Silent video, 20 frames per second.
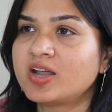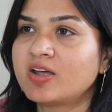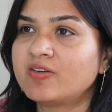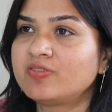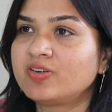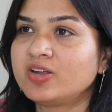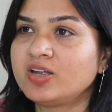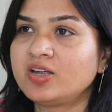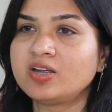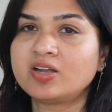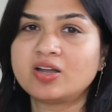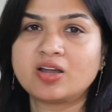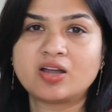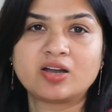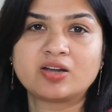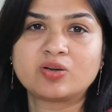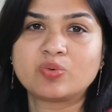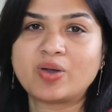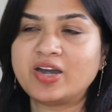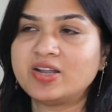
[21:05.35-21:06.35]
every
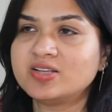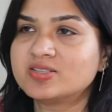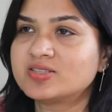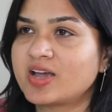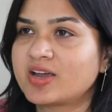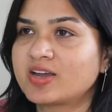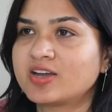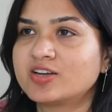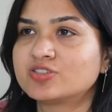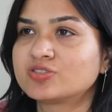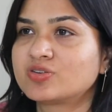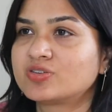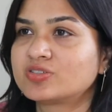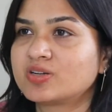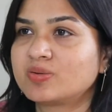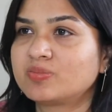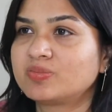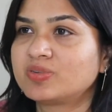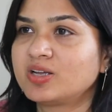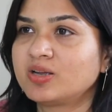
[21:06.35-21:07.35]
20 seconds or
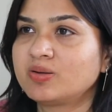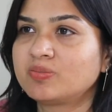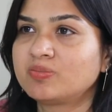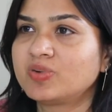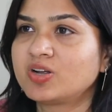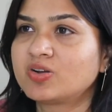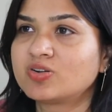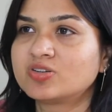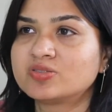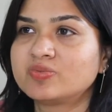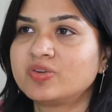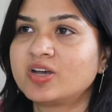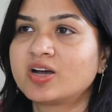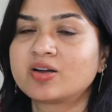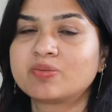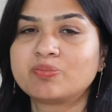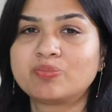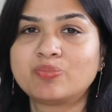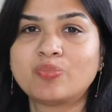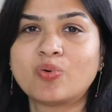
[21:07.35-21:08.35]
something because we are
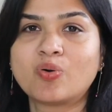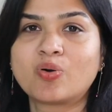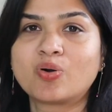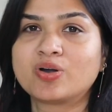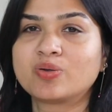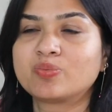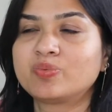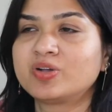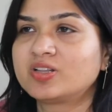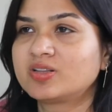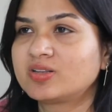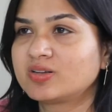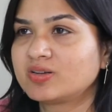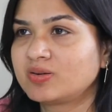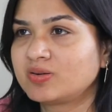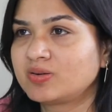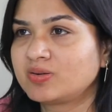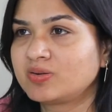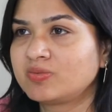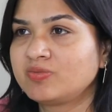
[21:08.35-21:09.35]
bored with.
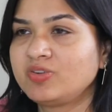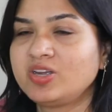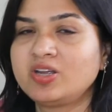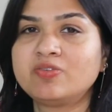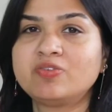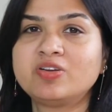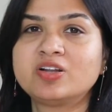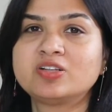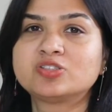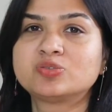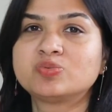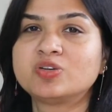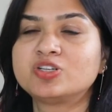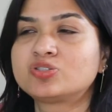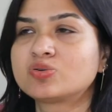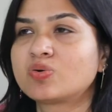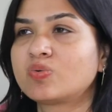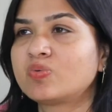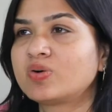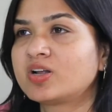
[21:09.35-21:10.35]
We will
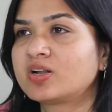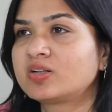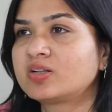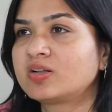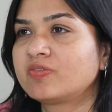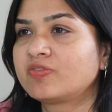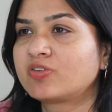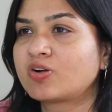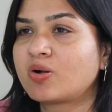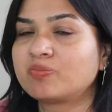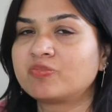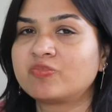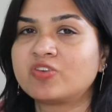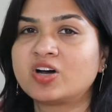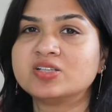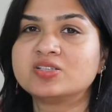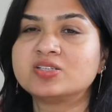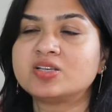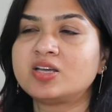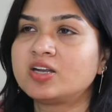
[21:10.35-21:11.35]
switch over from
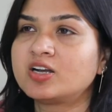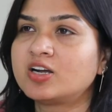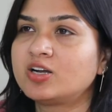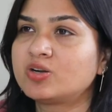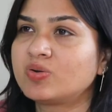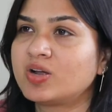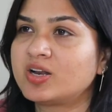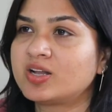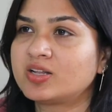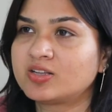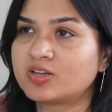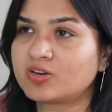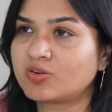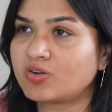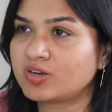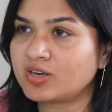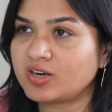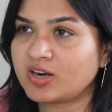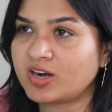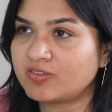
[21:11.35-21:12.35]
one serial to another
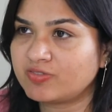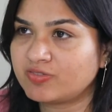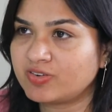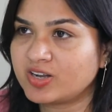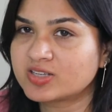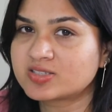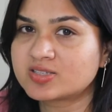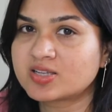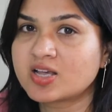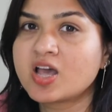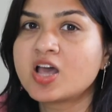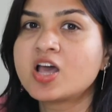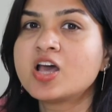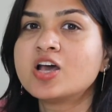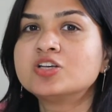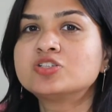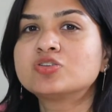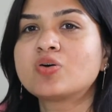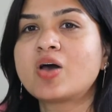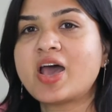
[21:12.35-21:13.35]
on Netflix.
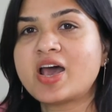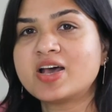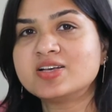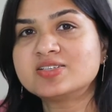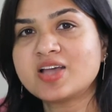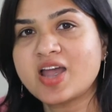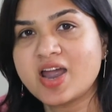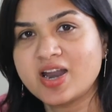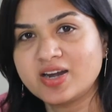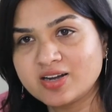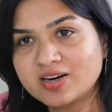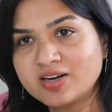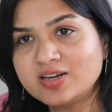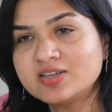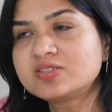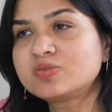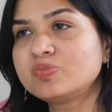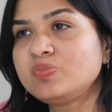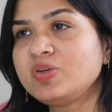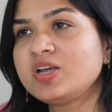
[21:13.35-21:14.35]
So as
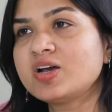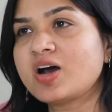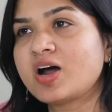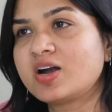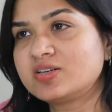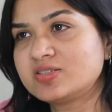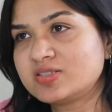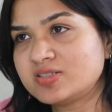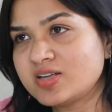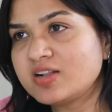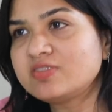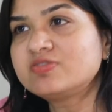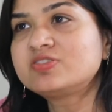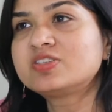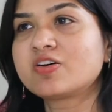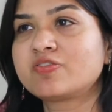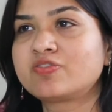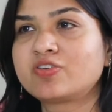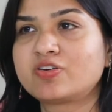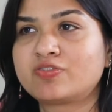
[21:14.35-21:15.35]
adults, we ourselves
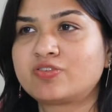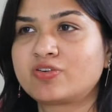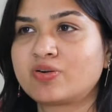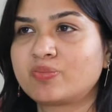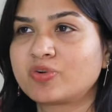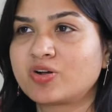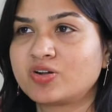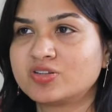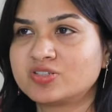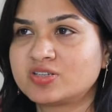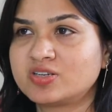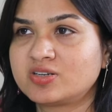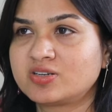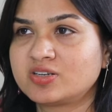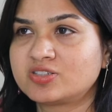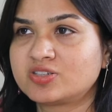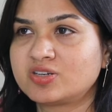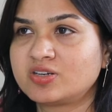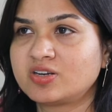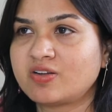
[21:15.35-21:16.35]
suffer from
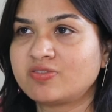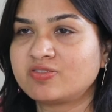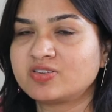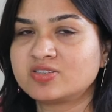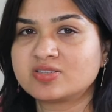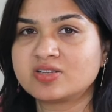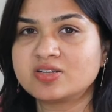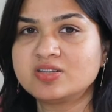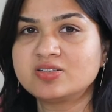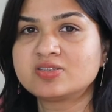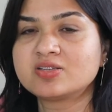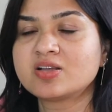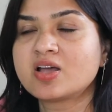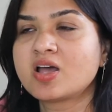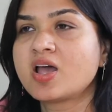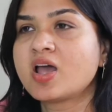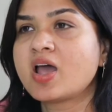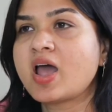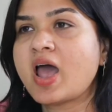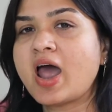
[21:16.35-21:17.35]
concentration deficits.
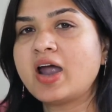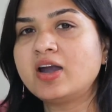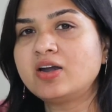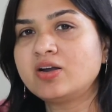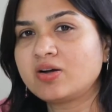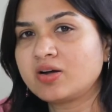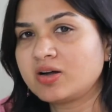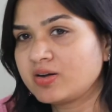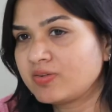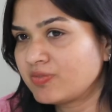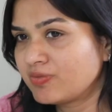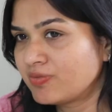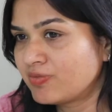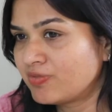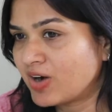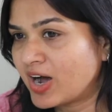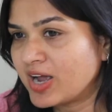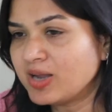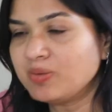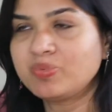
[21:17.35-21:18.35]
And
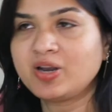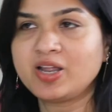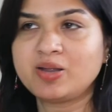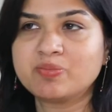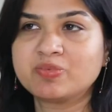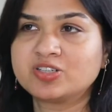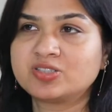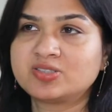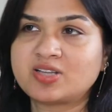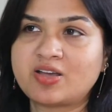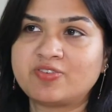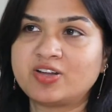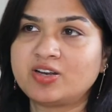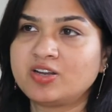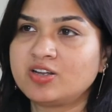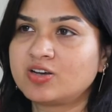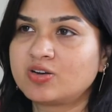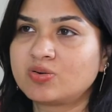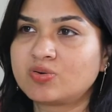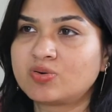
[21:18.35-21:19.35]
why blame a
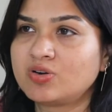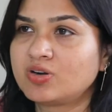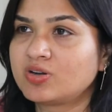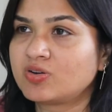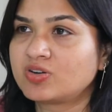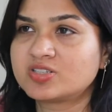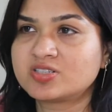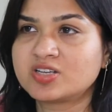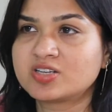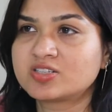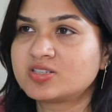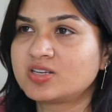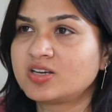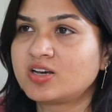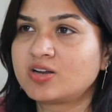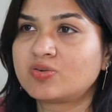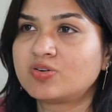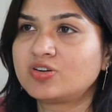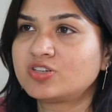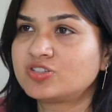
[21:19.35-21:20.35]
7-year-old or a
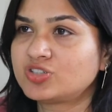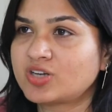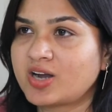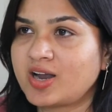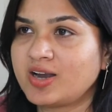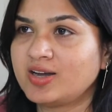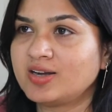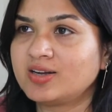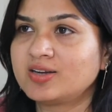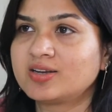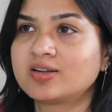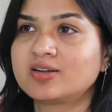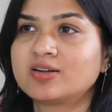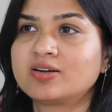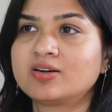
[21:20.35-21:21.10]
6-year-old child?